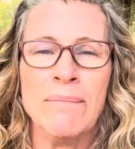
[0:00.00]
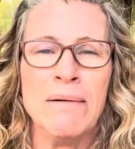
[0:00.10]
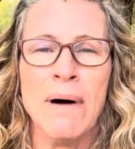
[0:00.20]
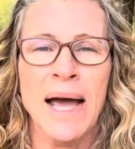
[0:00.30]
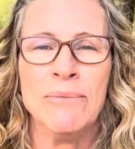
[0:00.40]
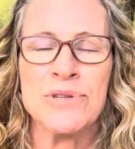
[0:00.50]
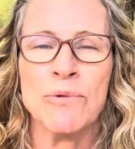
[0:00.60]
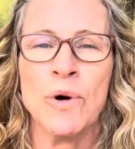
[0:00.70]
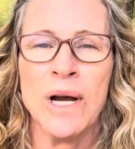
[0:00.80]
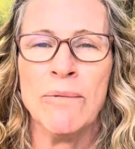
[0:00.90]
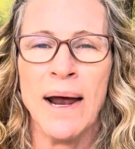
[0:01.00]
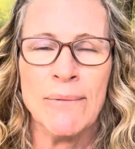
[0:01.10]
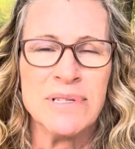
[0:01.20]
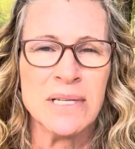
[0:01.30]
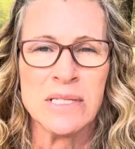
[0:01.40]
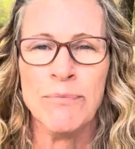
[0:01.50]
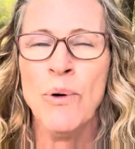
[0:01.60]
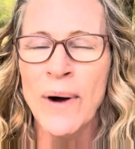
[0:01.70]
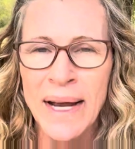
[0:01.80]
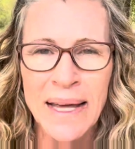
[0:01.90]
My mind wasn't working right. I was
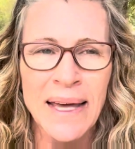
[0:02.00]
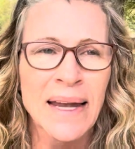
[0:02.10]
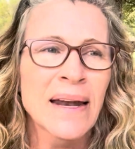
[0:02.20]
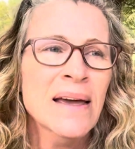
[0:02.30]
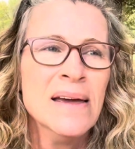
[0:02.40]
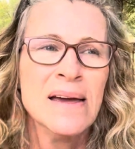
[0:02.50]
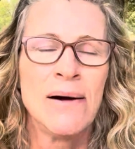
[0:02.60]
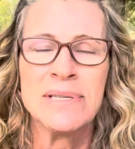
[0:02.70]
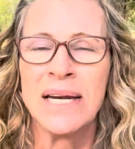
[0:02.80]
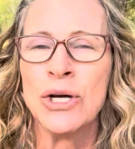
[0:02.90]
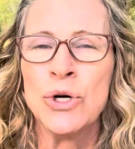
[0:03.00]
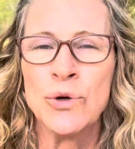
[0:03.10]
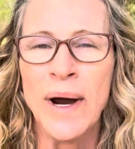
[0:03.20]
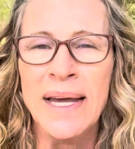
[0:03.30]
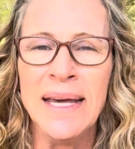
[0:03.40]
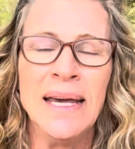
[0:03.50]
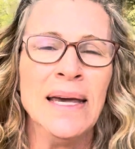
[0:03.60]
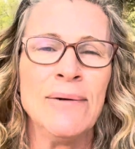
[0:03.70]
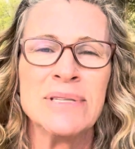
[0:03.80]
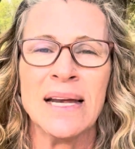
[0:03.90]
disappointed. I was getting
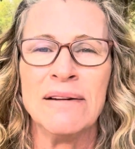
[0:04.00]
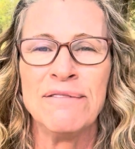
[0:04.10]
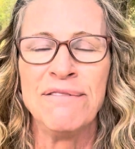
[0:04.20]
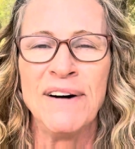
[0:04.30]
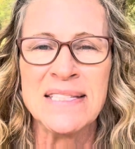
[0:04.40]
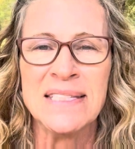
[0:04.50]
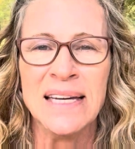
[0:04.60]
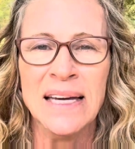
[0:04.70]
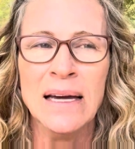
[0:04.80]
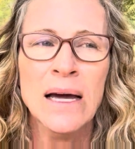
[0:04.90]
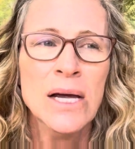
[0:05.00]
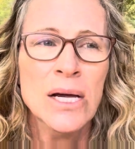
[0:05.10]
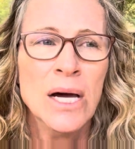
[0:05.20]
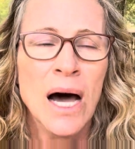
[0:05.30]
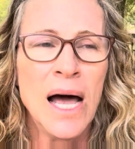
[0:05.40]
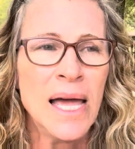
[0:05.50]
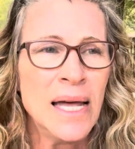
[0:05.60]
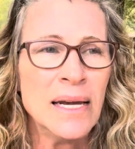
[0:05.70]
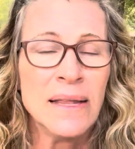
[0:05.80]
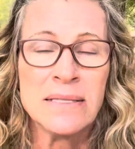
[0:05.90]
cranky. I was getting fussy.
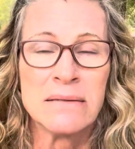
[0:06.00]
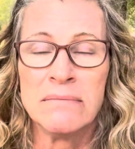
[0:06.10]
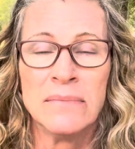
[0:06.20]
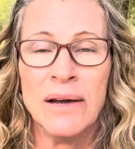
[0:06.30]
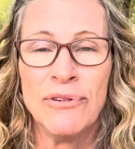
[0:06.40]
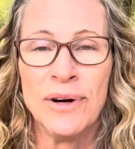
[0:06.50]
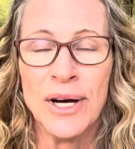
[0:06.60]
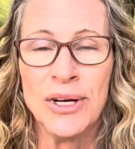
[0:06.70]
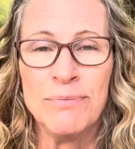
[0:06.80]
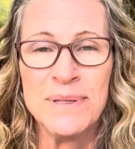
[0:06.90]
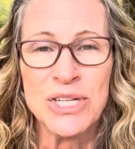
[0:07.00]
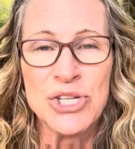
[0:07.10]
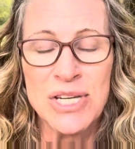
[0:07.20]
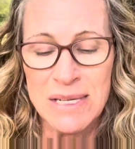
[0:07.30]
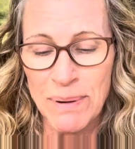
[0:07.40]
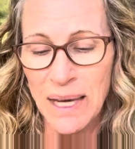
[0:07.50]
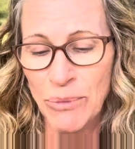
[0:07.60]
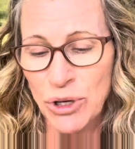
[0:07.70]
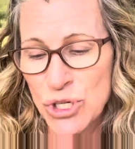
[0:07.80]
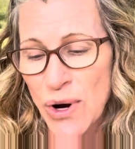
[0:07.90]
And that's never a good position to be in
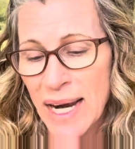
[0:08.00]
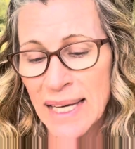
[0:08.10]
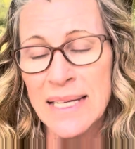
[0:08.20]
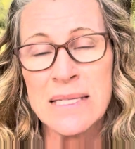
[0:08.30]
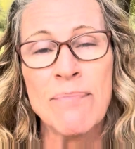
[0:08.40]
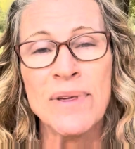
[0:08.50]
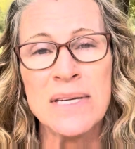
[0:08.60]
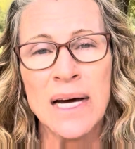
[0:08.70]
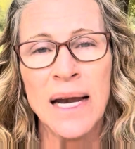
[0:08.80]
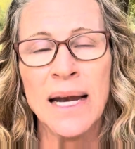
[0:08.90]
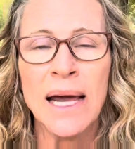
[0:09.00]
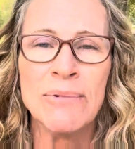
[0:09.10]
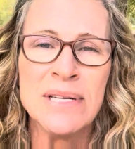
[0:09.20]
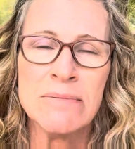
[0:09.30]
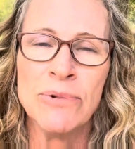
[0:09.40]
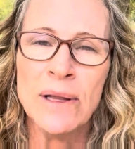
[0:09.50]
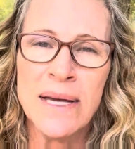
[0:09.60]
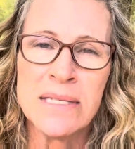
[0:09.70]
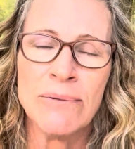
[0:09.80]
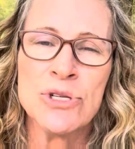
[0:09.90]
when you're trying to get something done. And I
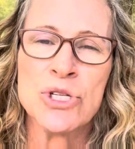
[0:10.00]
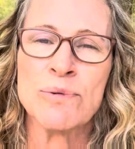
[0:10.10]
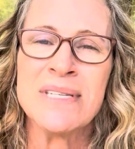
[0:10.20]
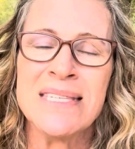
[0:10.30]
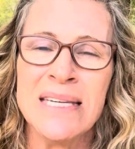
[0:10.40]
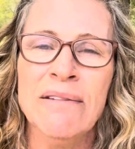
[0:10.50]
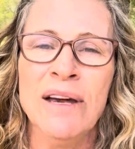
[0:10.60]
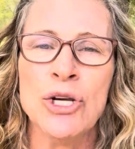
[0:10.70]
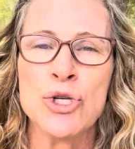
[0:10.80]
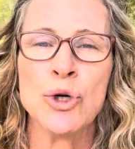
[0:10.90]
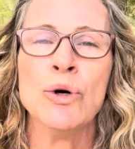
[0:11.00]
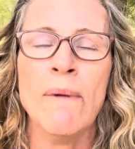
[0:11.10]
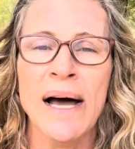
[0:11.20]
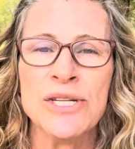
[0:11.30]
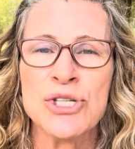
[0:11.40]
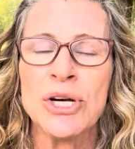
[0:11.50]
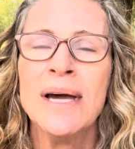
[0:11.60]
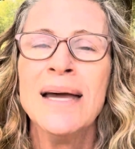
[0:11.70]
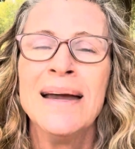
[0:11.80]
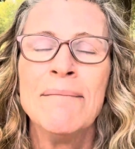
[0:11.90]
realized I was just receiving too much.
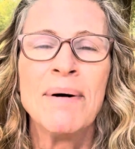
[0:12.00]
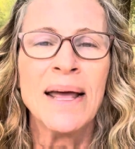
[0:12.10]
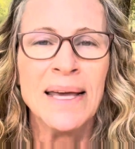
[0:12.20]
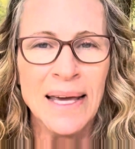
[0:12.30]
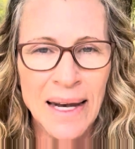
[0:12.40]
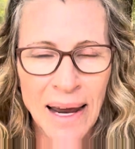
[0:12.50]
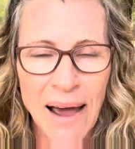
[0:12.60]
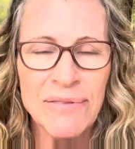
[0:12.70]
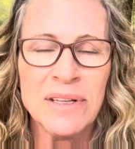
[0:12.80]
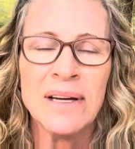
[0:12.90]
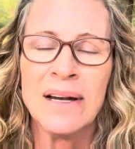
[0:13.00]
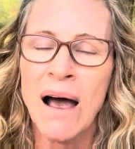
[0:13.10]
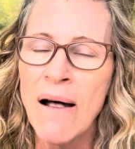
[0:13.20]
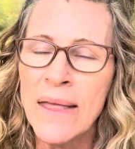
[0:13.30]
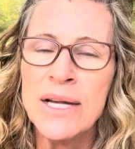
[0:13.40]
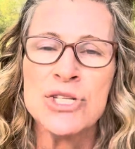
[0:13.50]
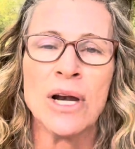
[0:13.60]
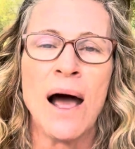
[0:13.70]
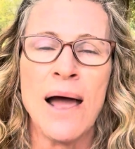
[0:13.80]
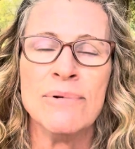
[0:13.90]
But again, I have to acknowledge that
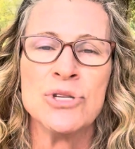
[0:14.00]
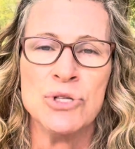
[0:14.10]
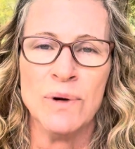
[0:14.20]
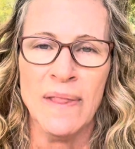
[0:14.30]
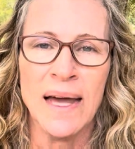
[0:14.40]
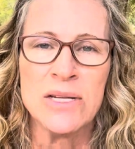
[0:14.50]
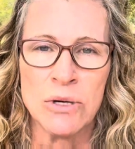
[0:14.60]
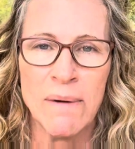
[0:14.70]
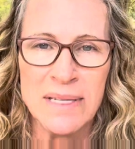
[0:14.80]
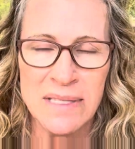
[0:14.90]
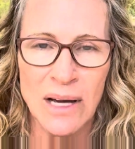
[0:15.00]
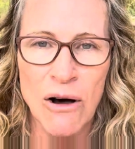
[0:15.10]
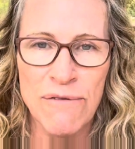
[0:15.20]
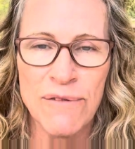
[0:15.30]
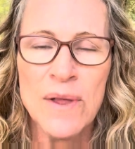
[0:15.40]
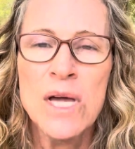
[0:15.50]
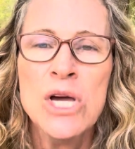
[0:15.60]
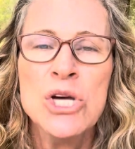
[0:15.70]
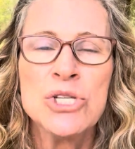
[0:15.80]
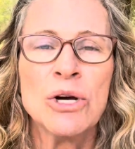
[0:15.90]
I was doing that to myself.
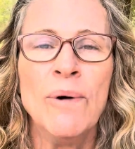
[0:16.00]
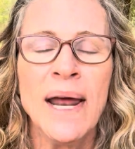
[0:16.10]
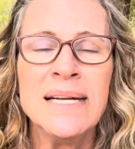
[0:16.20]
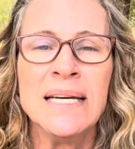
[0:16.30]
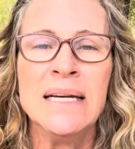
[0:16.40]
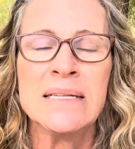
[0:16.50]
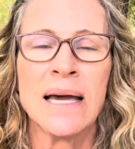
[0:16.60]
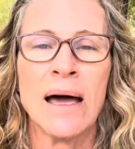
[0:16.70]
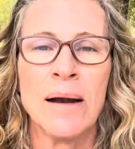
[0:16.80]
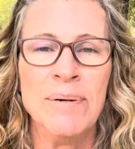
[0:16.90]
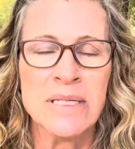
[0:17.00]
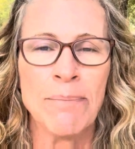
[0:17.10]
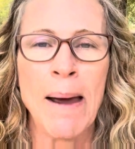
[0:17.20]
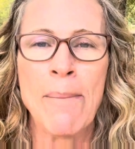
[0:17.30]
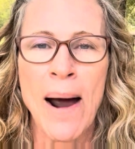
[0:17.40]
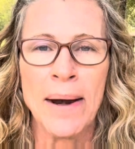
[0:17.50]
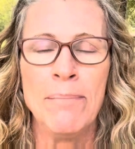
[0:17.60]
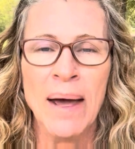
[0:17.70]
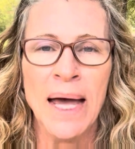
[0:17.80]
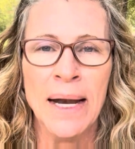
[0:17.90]
So what I did is I got a piece of paper out and a
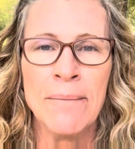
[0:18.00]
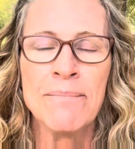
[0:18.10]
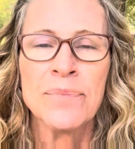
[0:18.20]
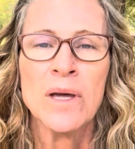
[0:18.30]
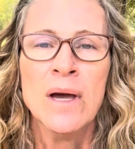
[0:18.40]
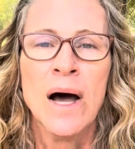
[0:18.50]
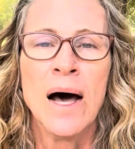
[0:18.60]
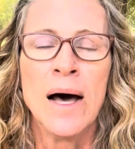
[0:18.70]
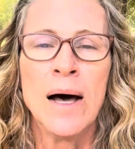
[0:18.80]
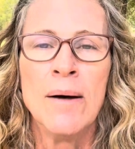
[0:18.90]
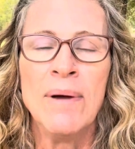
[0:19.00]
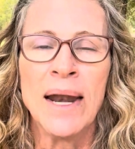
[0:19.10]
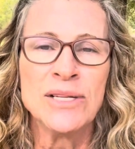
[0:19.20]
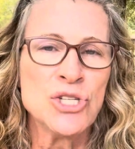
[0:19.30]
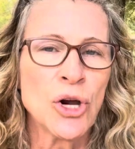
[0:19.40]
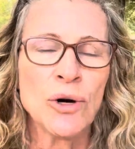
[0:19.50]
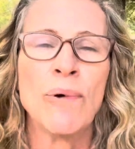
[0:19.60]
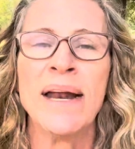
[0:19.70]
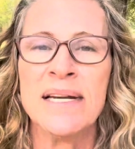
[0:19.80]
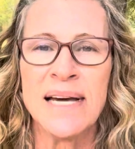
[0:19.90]
pen, and I just started
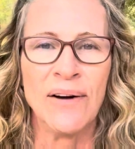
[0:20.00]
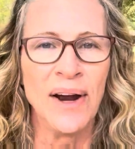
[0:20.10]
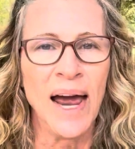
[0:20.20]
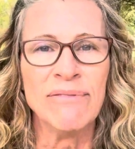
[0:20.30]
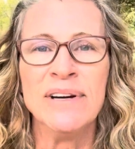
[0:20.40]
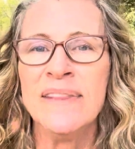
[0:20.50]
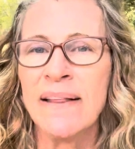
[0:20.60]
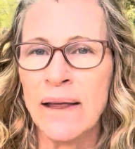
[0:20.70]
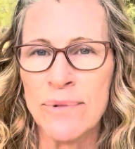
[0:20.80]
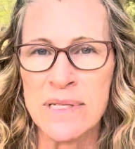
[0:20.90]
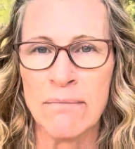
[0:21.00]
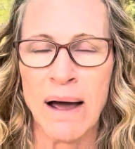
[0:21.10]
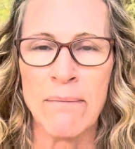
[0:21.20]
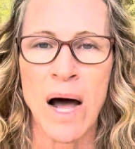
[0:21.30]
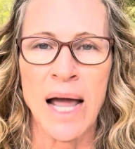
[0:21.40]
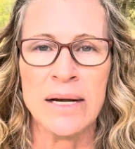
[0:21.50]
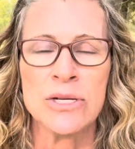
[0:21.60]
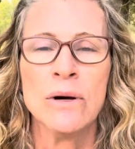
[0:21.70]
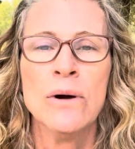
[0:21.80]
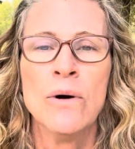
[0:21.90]
writing down everything that was in my mind.
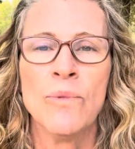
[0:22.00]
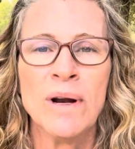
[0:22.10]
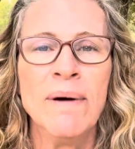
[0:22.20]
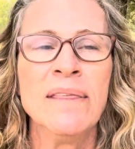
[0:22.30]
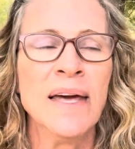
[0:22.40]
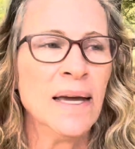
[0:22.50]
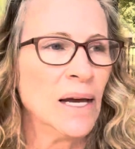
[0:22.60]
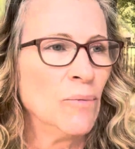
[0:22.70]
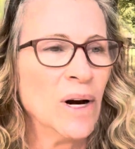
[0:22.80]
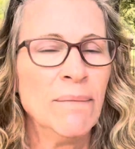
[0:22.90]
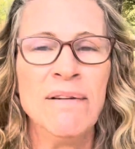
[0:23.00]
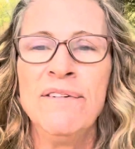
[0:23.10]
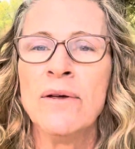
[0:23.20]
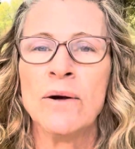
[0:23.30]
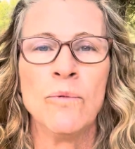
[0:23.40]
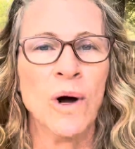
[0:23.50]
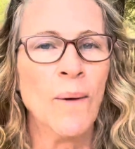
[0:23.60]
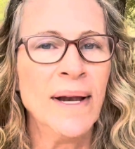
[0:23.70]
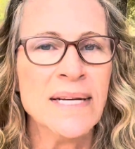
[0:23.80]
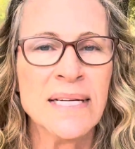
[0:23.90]
What am I thinking? What am I feeling? What do
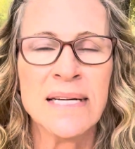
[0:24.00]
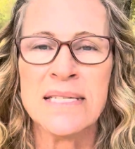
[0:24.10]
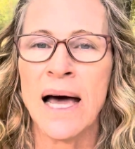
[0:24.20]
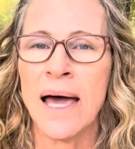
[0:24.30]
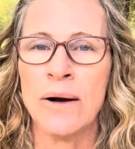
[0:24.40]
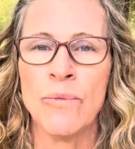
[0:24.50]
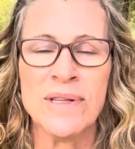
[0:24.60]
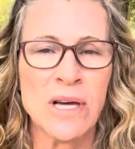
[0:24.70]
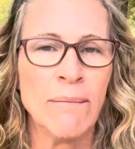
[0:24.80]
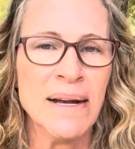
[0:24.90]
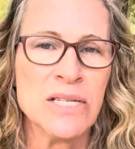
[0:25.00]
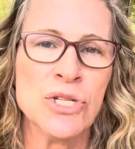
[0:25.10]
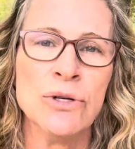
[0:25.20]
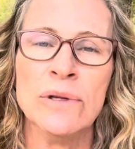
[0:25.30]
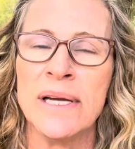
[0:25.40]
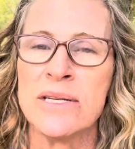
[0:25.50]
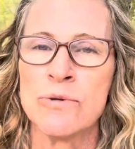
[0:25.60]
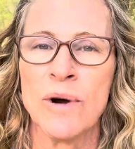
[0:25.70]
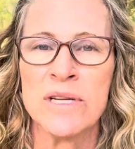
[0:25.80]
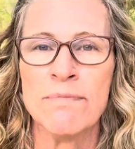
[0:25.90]
I need to get done? What's on my to-do
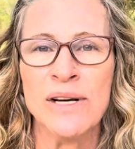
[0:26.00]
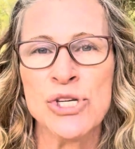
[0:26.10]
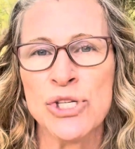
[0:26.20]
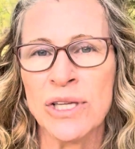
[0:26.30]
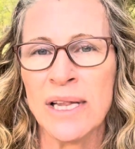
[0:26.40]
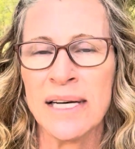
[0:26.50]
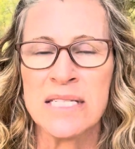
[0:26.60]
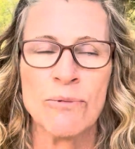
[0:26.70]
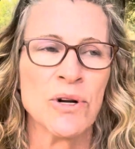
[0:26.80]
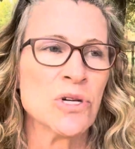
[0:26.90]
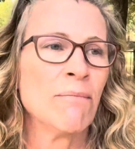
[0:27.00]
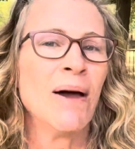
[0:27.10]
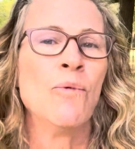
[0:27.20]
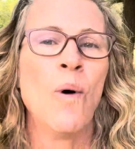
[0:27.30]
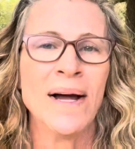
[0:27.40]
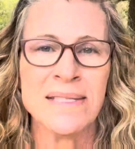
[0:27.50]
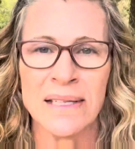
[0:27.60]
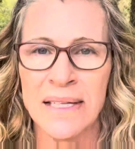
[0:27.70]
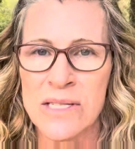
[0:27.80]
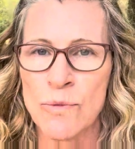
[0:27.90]
list? What is my should list? What is on my want
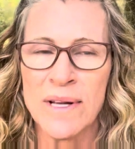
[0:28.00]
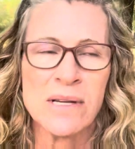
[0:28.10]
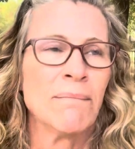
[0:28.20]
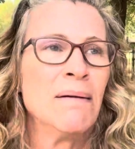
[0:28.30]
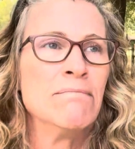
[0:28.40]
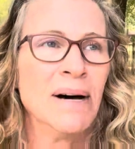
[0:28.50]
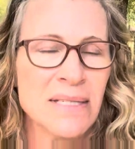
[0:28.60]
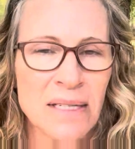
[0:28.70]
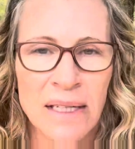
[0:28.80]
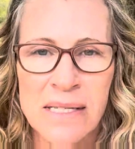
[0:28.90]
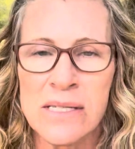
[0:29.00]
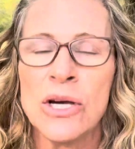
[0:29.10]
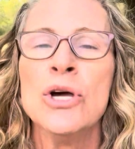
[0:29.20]
list? What is on my must list?